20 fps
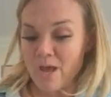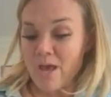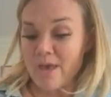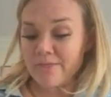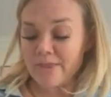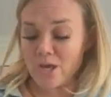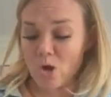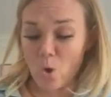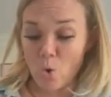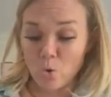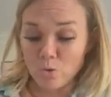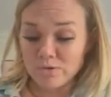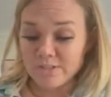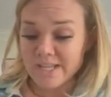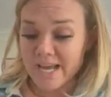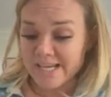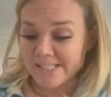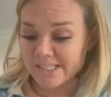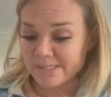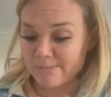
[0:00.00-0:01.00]
The Old
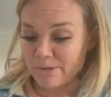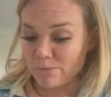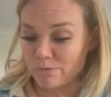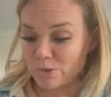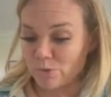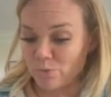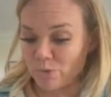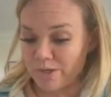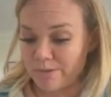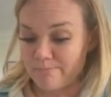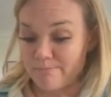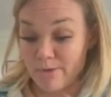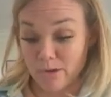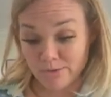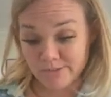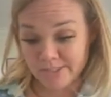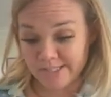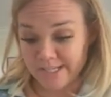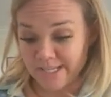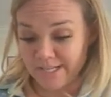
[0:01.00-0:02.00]
Testament was written
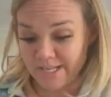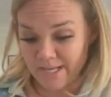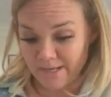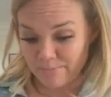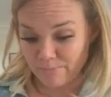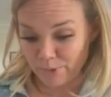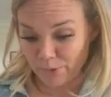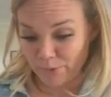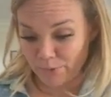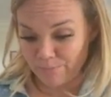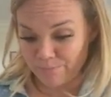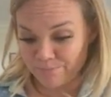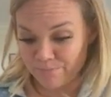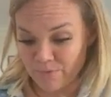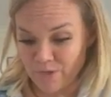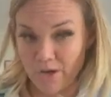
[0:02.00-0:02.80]
mostly in Hebrew,